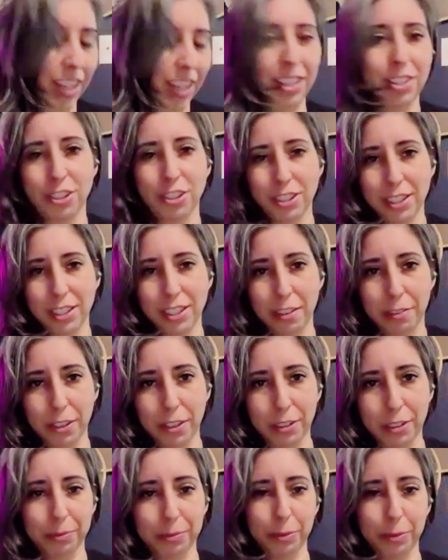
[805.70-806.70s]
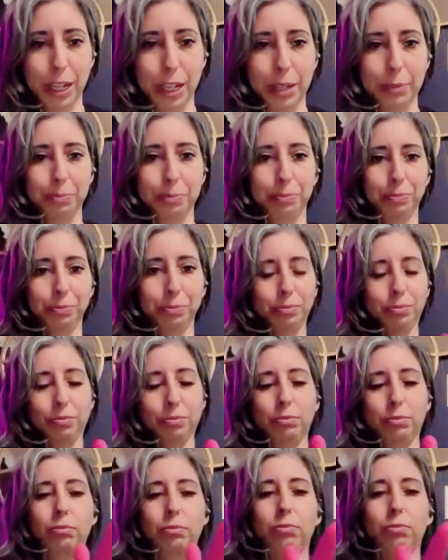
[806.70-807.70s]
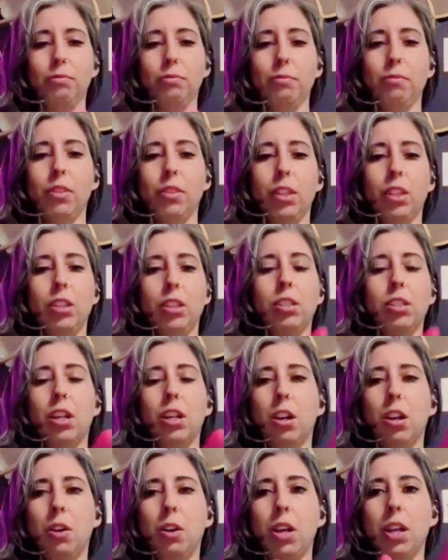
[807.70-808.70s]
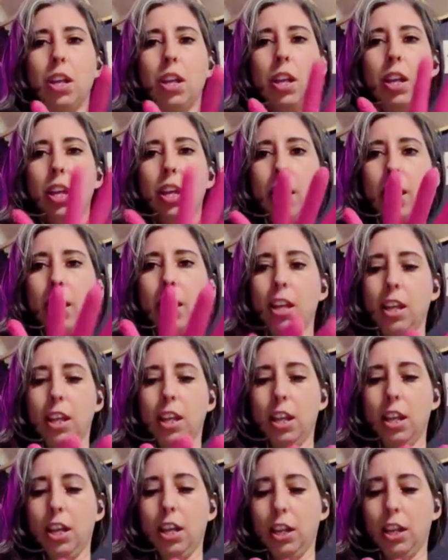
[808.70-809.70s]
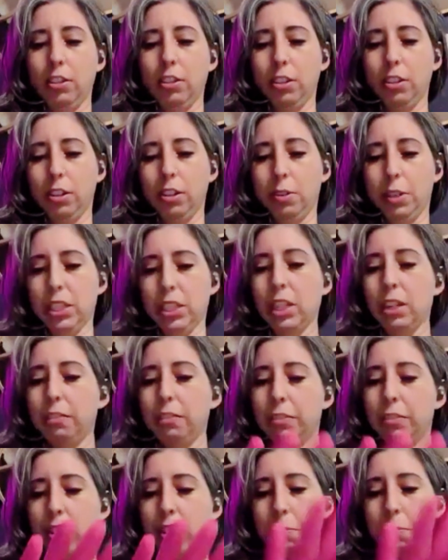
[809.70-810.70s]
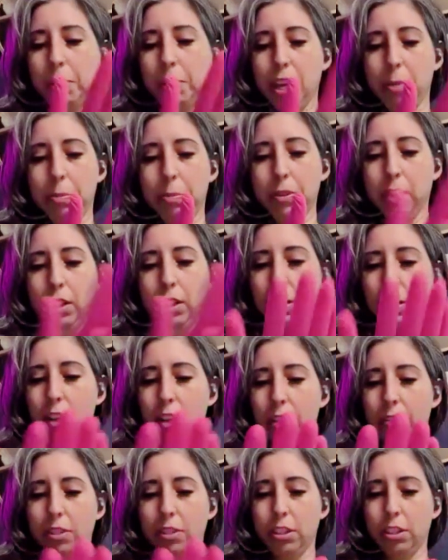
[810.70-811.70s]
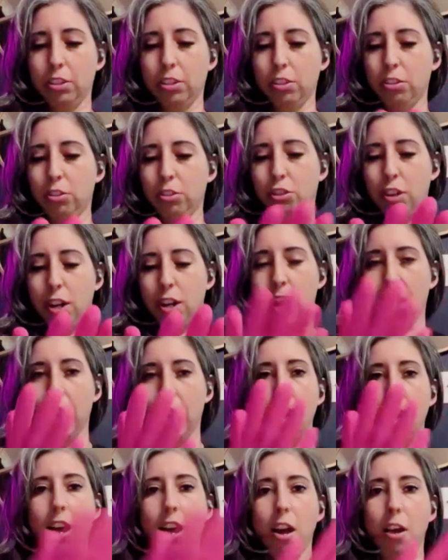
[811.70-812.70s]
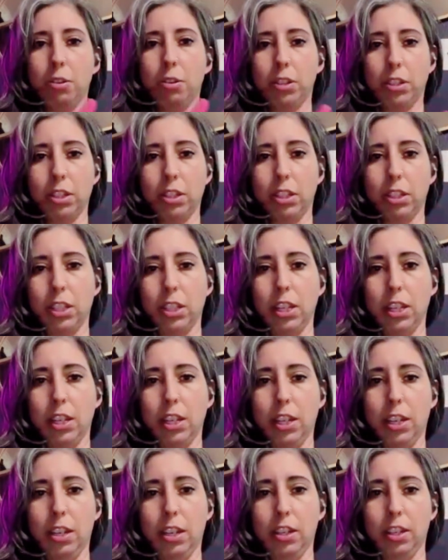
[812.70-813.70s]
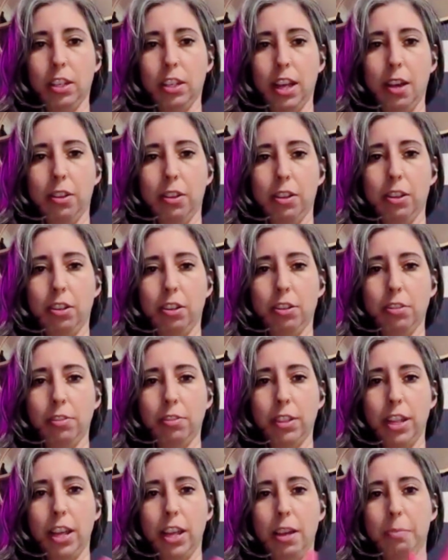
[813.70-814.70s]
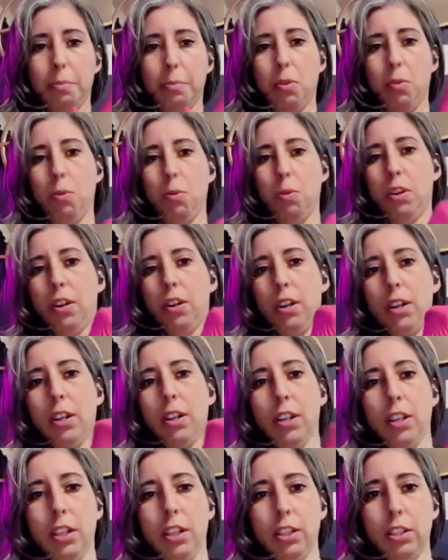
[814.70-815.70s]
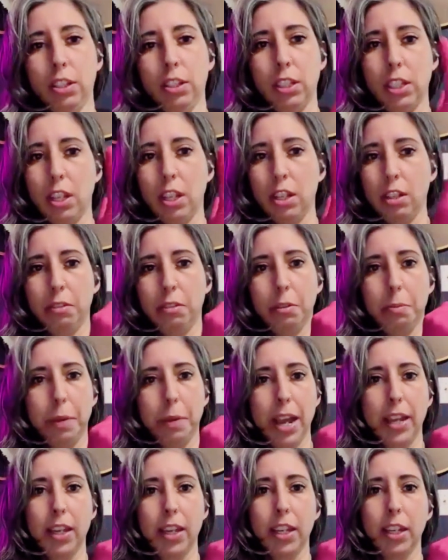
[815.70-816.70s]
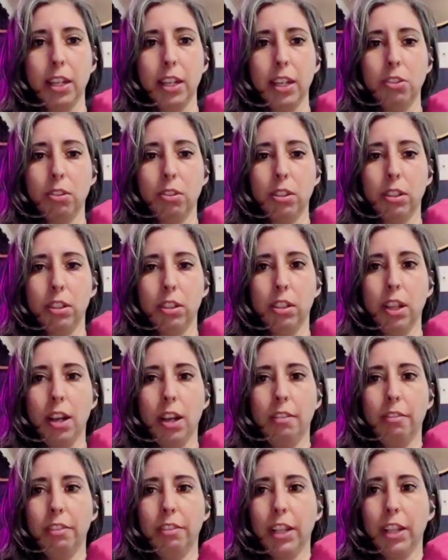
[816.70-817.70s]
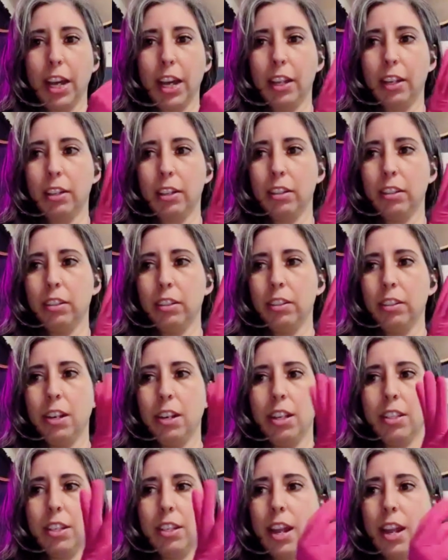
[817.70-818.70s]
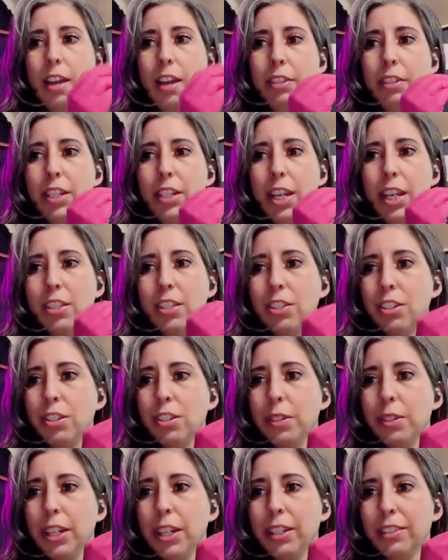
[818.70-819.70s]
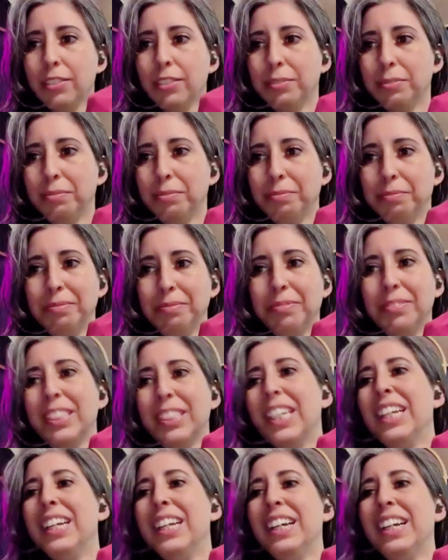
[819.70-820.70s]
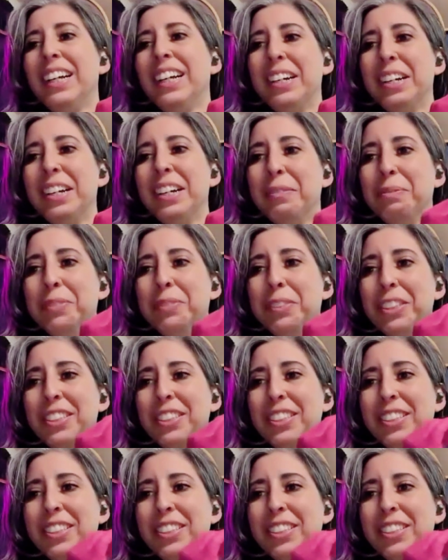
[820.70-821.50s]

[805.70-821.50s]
It's just safer, right? So you could always gift them a couple of gloves to try out and see how it goes for them, or just tell them to buy any sort of glove that doesn't have a taste to it. Um,